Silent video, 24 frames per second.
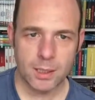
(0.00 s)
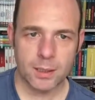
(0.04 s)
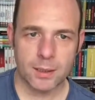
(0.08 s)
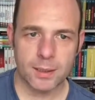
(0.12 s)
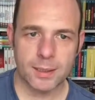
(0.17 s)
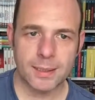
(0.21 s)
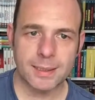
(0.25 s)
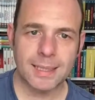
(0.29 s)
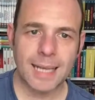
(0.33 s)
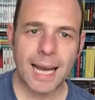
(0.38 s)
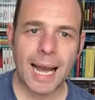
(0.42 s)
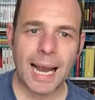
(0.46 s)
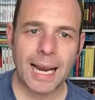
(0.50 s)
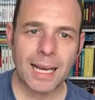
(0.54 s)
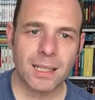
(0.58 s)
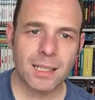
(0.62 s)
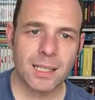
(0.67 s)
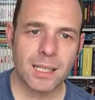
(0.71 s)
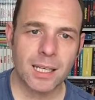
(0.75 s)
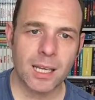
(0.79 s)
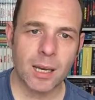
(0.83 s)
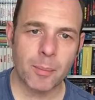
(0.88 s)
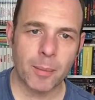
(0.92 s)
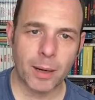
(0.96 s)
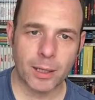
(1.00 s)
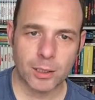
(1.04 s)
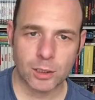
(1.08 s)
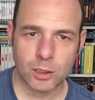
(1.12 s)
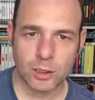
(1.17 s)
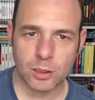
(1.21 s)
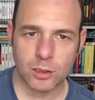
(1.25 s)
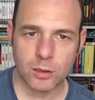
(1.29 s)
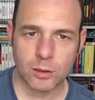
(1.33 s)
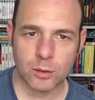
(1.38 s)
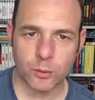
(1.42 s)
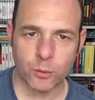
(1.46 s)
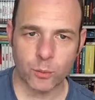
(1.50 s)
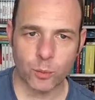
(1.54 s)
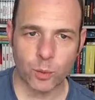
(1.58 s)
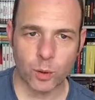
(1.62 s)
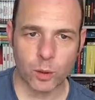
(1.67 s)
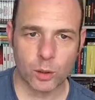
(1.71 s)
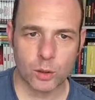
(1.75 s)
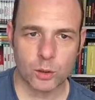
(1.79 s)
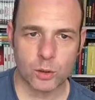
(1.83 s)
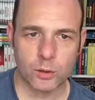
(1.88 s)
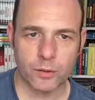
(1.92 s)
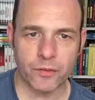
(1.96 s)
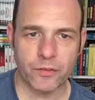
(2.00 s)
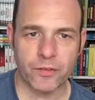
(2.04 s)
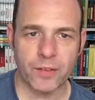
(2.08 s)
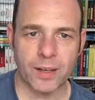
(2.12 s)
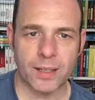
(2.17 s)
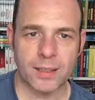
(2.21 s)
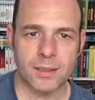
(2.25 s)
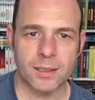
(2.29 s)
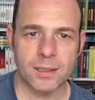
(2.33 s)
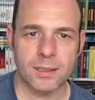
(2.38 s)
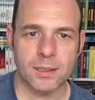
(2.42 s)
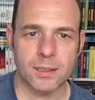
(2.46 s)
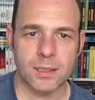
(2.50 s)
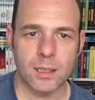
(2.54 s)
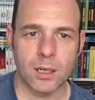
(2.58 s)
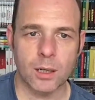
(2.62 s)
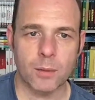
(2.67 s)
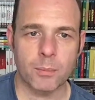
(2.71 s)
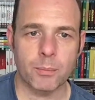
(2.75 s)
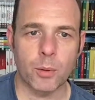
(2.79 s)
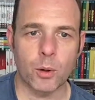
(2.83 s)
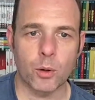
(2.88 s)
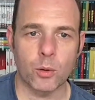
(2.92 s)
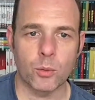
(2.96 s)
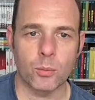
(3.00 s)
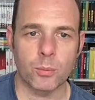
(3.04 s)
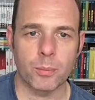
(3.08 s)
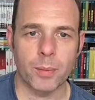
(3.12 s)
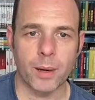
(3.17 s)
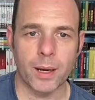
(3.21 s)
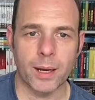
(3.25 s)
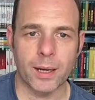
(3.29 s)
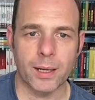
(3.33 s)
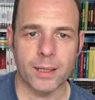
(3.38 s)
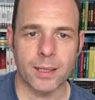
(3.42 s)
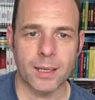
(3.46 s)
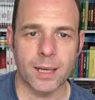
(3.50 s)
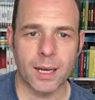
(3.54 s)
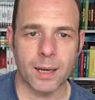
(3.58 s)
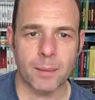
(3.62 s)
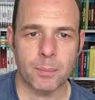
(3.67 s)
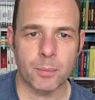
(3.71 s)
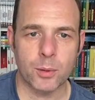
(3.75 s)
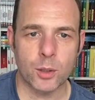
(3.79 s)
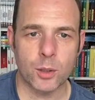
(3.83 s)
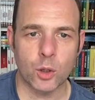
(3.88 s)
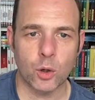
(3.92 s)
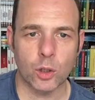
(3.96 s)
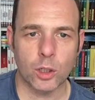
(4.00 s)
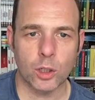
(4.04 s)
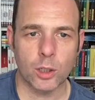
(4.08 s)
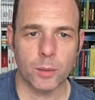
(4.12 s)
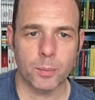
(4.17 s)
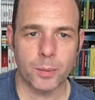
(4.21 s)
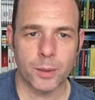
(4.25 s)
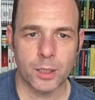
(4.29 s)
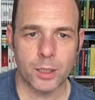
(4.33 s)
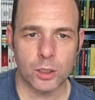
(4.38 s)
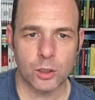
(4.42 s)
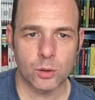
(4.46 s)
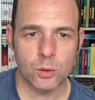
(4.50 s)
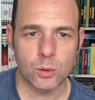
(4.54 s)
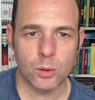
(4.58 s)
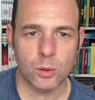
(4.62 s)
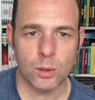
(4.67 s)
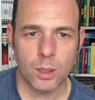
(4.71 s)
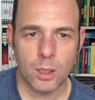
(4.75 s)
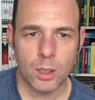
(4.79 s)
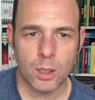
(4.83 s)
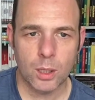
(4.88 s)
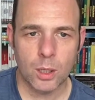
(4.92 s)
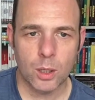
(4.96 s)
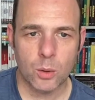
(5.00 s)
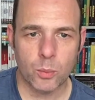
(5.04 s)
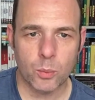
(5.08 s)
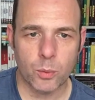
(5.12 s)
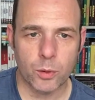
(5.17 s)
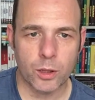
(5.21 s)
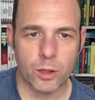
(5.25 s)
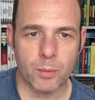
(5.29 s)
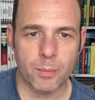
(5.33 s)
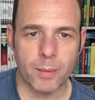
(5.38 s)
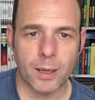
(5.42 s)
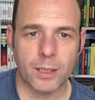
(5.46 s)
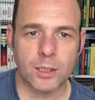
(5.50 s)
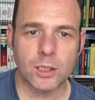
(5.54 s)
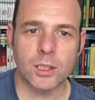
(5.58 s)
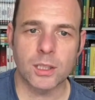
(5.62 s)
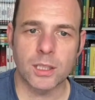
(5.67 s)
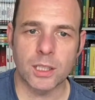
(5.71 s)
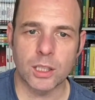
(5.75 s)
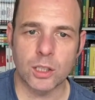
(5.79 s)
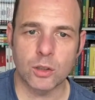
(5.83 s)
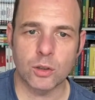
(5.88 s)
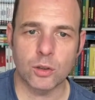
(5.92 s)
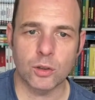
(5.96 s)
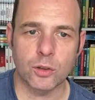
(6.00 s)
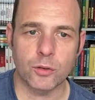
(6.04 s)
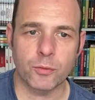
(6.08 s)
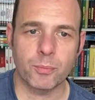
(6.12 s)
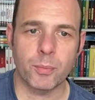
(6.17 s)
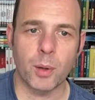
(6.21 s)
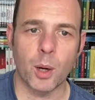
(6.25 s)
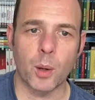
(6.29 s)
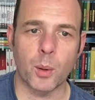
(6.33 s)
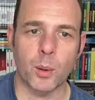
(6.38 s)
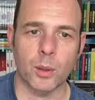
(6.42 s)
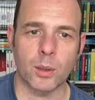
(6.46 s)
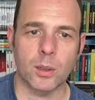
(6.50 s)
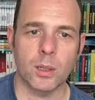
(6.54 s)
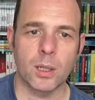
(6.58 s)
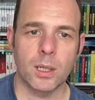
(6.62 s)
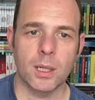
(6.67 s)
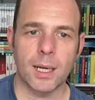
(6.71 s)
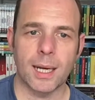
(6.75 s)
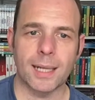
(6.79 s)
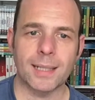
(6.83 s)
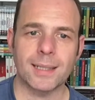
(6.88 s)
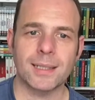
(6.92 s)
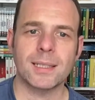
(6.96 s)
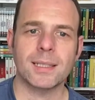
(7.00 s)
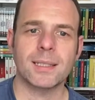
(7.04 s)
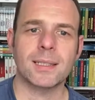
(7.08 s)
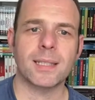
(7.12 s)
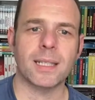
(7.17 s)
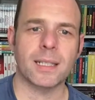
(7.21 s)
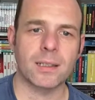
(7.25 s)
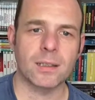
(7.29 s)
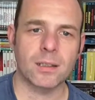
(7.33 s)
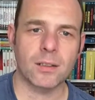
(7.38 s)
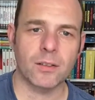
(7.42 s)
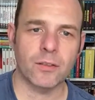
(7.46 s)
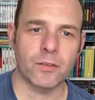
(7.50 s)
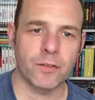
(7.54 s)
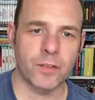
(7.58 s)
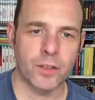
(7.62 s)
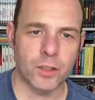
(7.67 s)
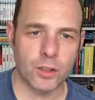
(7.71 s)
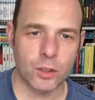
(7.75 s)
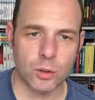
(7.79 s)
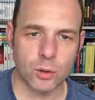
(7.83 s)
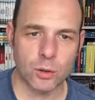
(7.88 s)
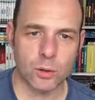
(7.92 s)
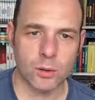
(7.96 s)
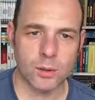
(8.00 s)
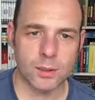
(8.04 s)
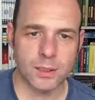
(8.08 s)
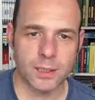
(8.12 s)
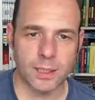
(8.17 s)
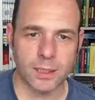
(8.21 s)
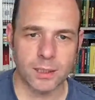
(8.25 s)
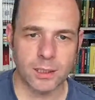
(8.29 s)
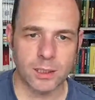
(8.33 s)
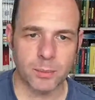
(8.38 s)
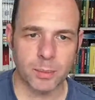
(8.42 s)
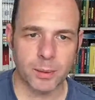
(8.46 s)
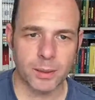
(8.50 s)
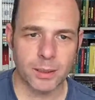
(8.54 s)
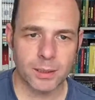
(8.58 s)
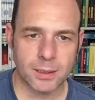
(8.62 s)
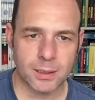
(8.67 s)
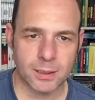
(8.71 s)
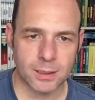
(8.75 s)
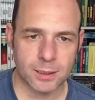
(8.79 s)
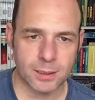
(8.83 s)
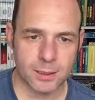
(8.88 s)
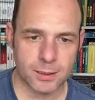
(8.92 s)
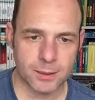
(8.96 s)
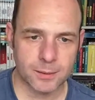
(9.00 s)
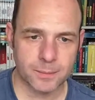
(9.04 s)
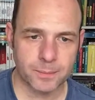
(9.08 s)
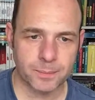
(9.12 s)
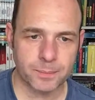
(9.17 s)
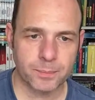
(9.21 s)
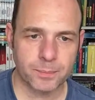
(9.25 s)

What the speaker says: These highly imaginative works of fantasy are bound by a preoccupation with the machinations of power and distinct visual sensibilities.